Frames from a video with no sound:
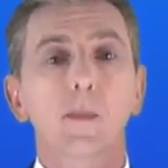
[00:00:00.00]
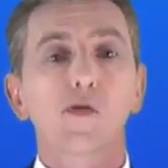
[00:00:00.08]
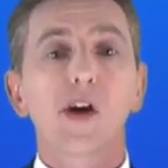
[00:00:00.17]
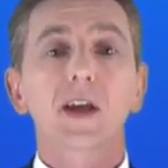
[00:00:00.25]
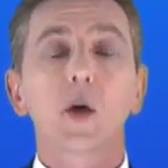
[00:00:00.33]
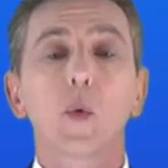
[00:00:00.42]
to
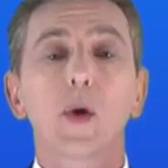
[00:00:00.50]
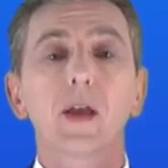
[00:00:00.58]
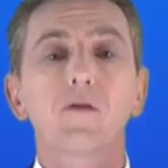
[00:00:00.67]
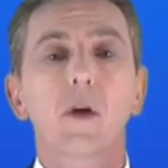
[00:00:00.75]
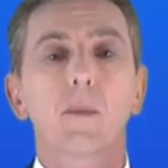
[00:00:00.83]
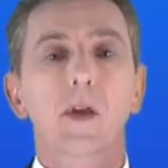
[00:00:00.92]
break
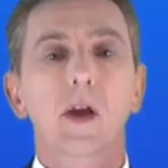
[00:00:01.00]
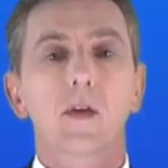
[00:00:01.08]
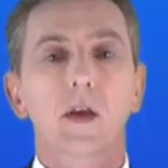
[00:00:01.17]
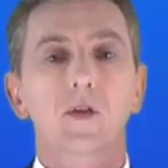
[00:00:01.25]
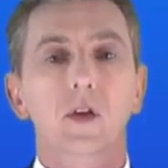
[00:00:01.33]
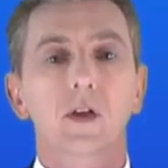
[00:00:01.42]
away from the
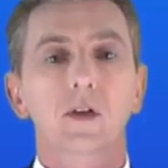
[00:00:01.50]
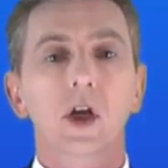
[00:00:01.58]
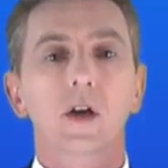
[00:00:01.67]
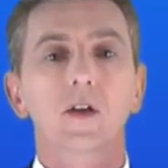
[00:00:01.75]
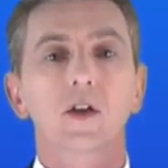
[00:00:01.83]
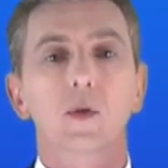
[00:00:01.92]
others and
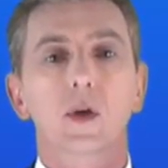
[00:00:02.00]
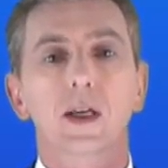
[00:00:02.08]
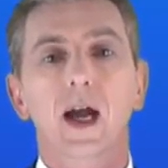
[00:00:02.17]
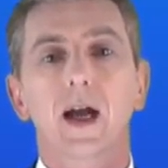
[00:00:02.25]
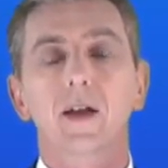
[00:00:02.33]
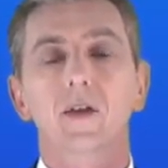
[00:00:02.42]
turn into
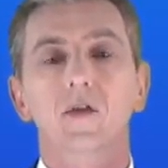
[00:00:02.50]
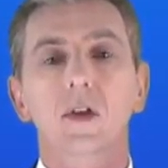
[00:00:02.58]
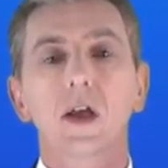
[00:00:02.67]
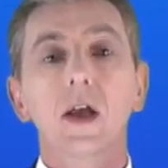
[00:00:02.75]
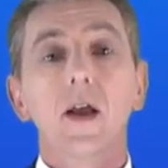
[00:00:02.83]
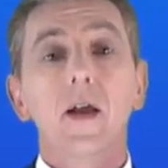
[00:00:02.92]
a
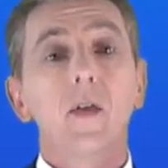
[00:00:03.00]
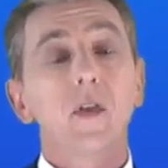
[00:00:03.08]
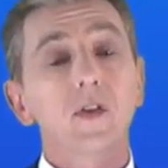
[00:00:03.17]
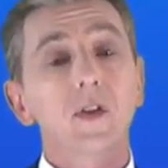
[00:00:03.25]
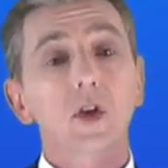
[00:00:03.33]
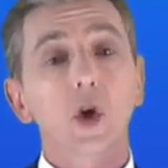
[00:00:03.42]
gas,
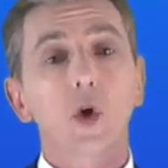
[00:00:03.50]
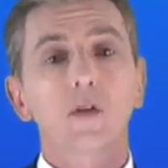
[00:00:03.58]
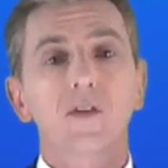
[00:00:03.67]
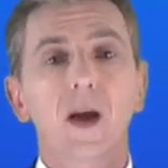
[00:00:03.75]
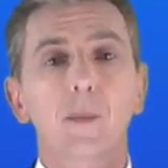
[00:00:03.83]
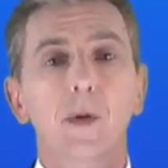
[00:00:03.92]
and this is
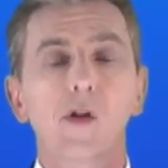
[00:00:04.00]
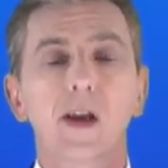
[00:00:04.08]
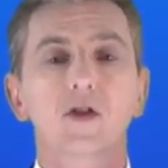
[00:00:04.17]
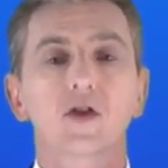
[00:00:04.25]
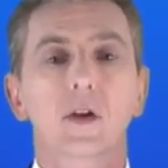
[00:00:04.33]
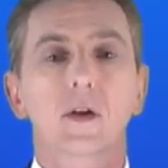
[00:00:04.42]
called
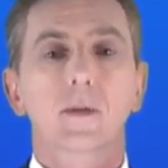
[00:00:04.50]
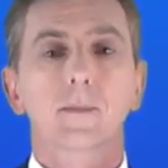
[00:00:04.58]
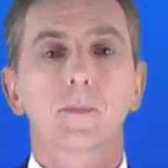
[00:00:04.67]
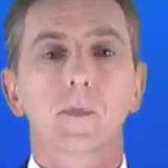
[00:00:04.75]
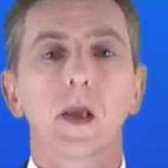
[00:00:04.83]
evaporation.